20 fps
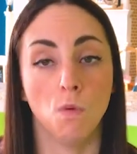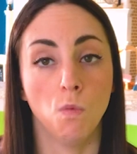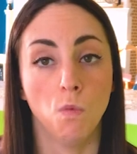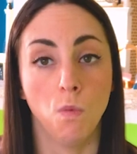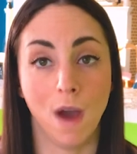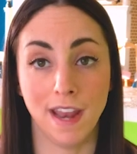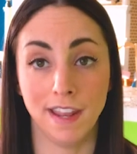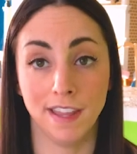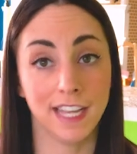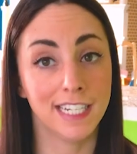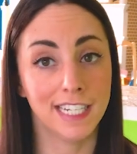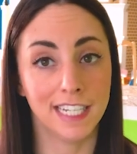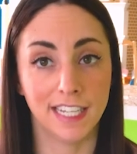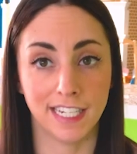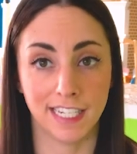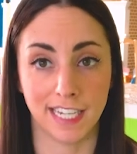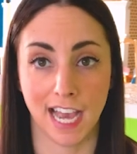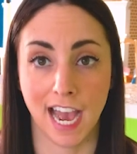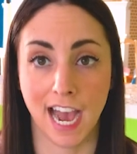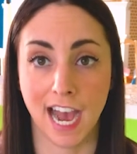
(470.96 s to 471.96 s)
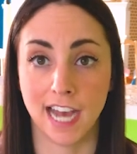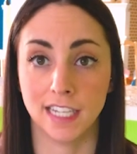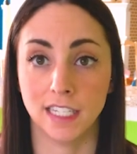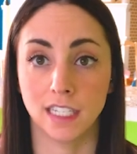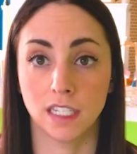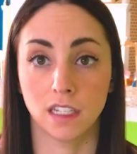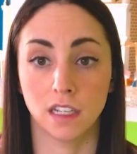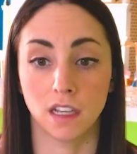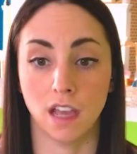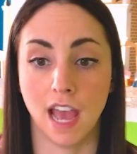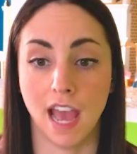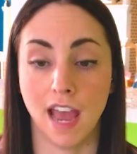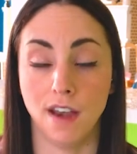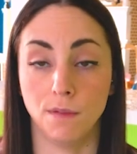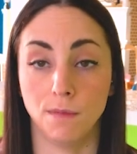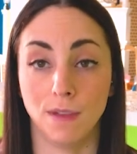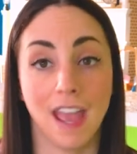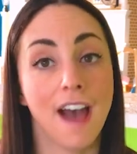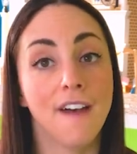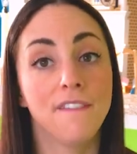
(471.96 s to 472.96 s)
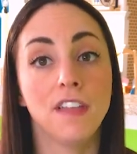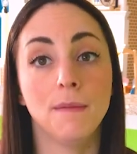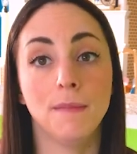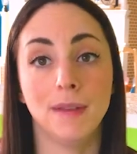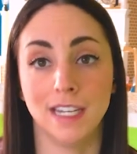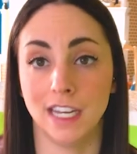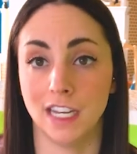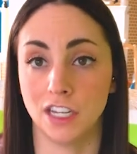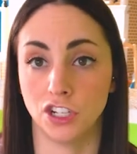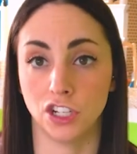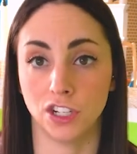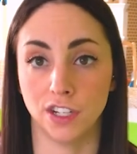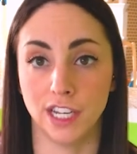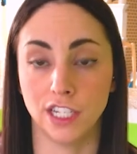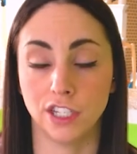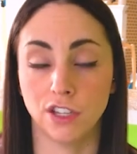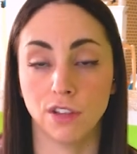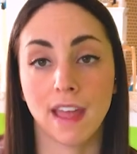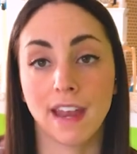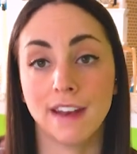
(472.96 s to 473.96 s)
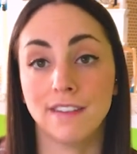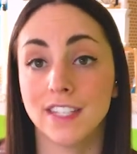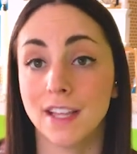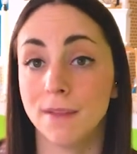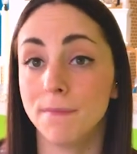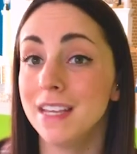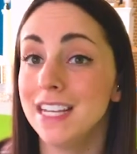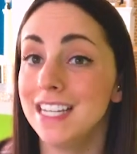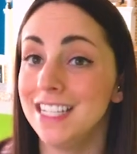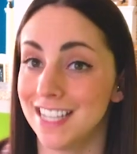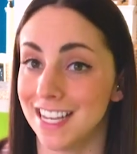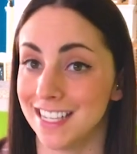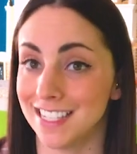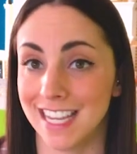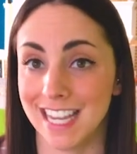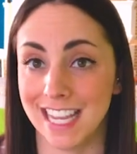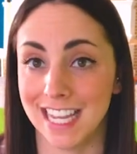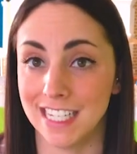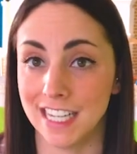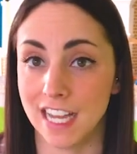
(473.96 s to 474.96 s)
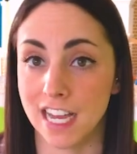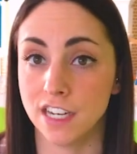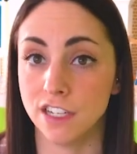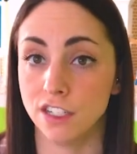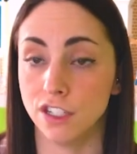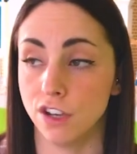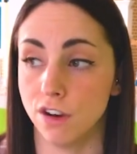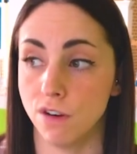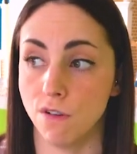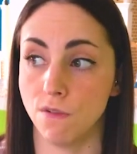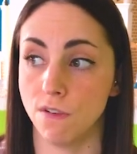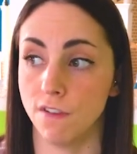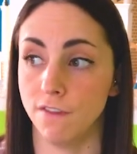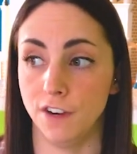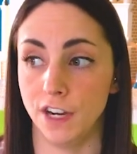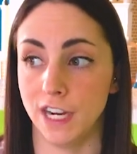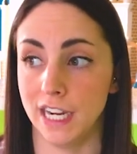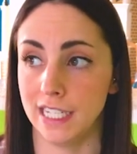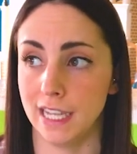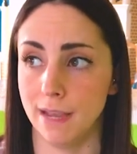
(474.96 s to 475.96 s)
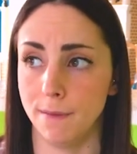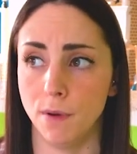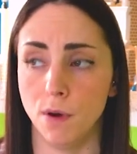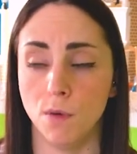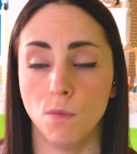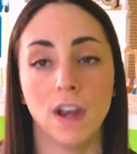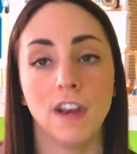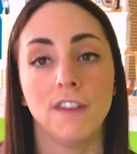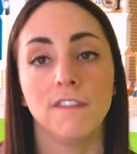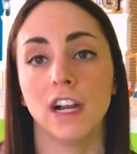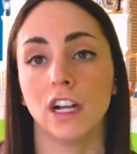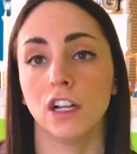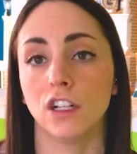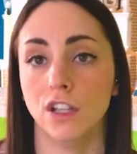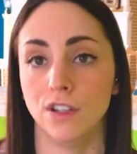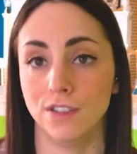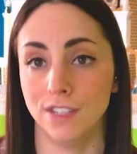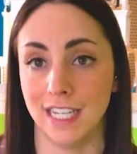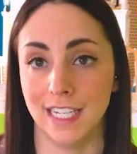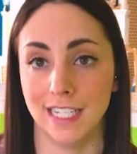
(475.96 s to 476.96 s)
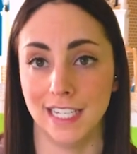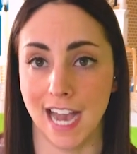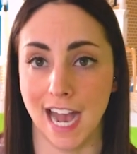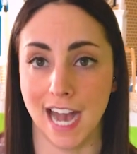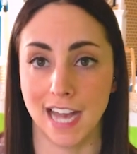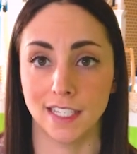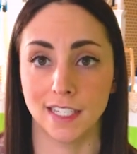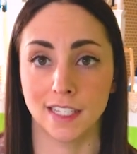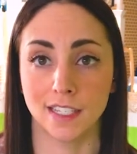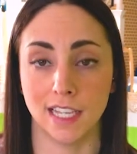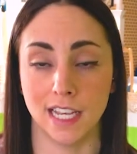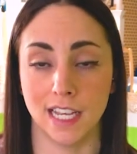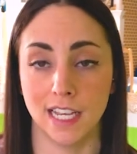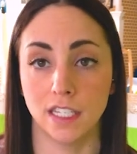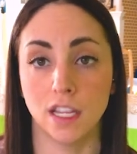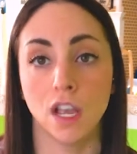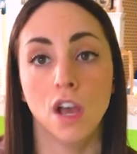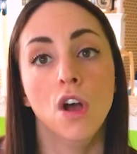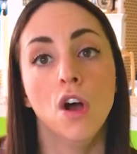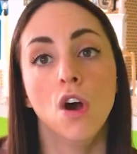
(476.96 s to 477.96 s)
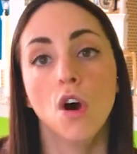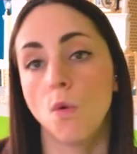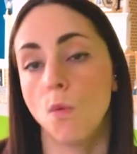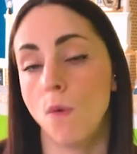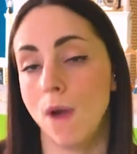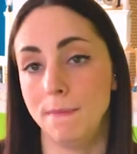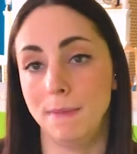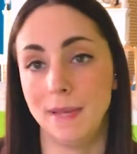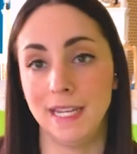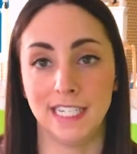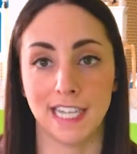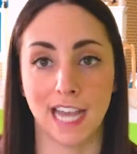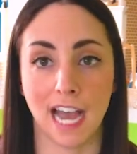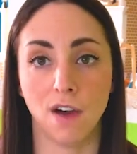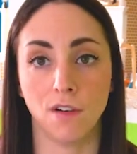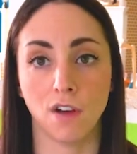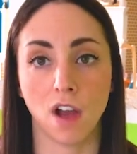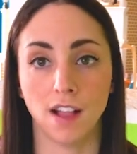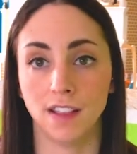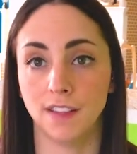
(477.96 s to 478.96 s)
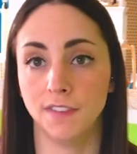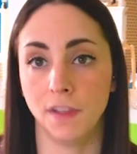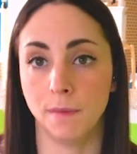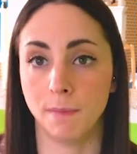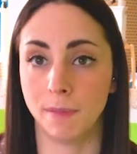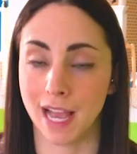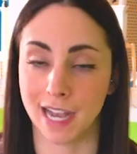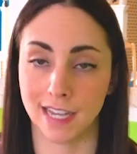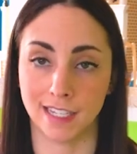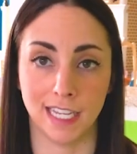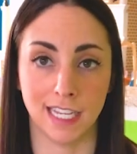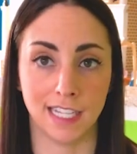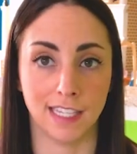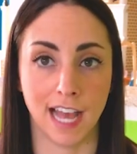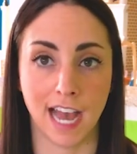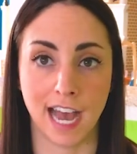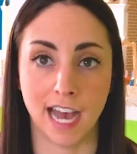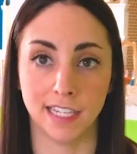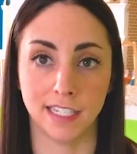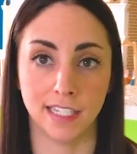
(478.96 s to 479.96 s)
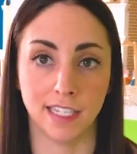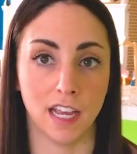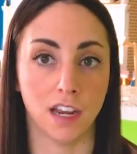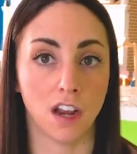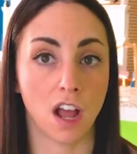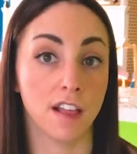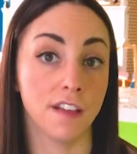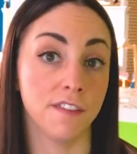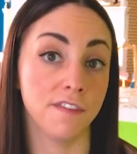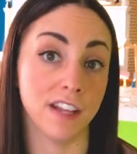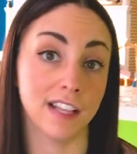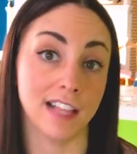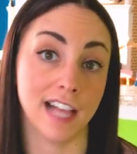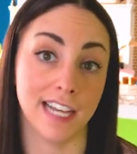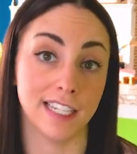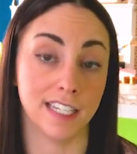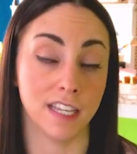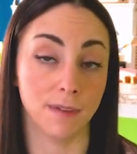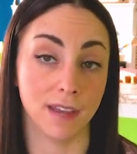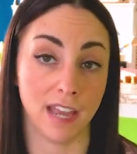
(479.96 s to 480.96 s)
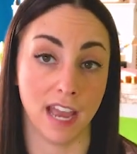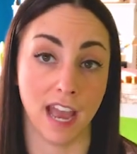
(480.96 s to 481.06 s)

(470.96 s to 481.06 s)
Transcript: when they did the task, and we have them initial it so that if something doesn't get done, so for example, one of our closing tasks is wiping down all of the plexiglass and all of the glass that we